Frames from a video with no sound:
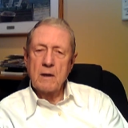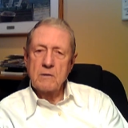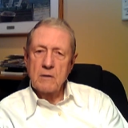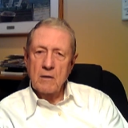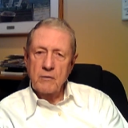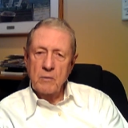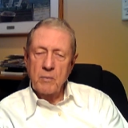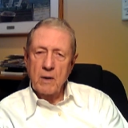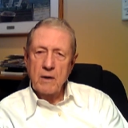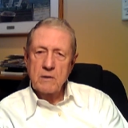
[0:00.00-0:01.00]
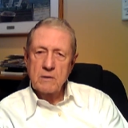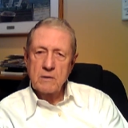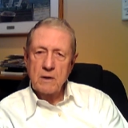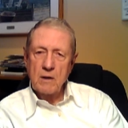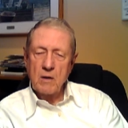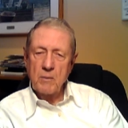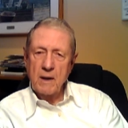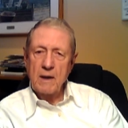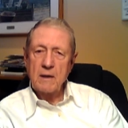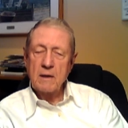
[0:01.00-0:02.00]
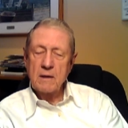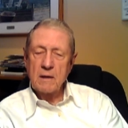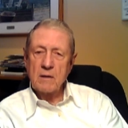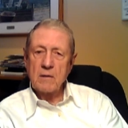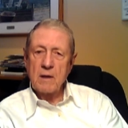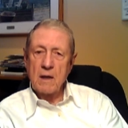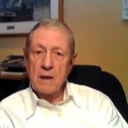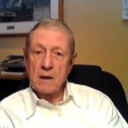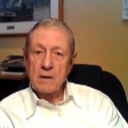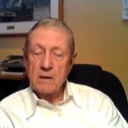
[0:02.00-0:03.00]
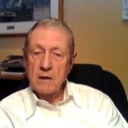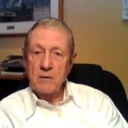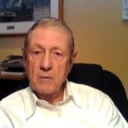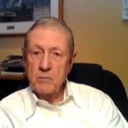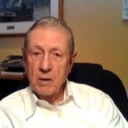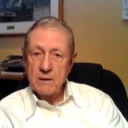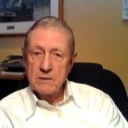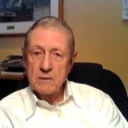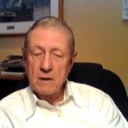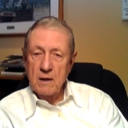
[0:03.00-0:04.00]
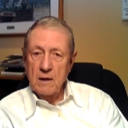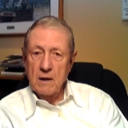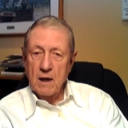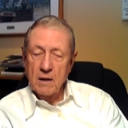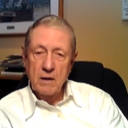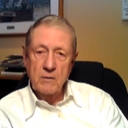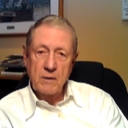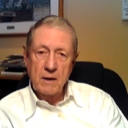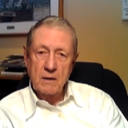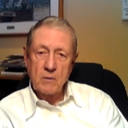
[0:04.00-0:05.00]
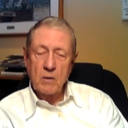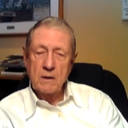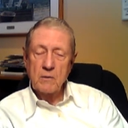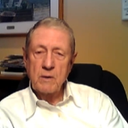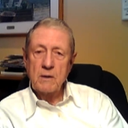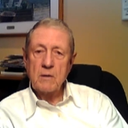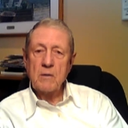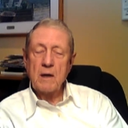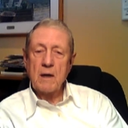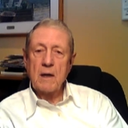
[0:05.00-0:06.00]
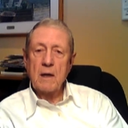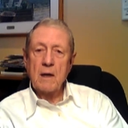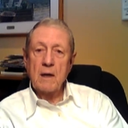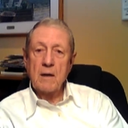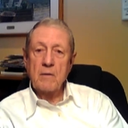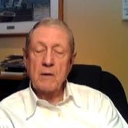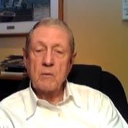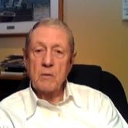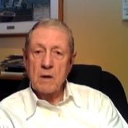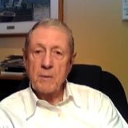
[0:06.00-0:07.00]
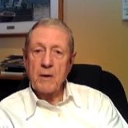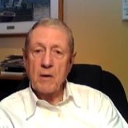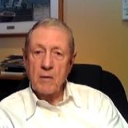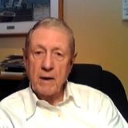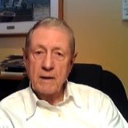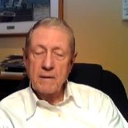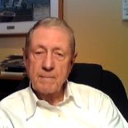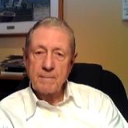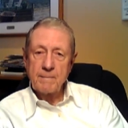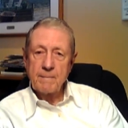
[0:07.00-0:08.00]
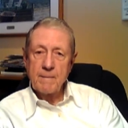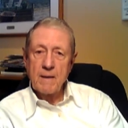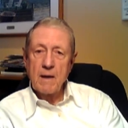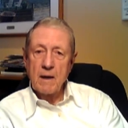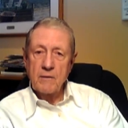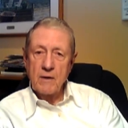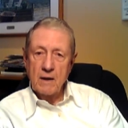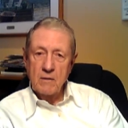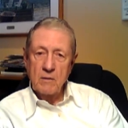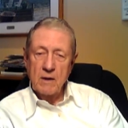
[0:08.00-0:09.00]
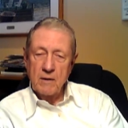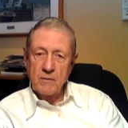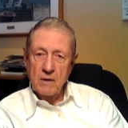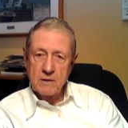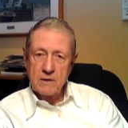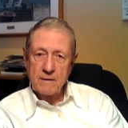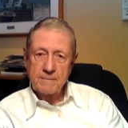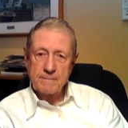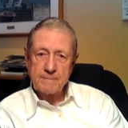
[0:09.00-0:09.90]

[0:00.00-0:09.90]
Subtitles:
say a few prayers to the Almighty, that they'll continue to bless our country and the work that we do, that we'll come out all right. Thank you again for listening.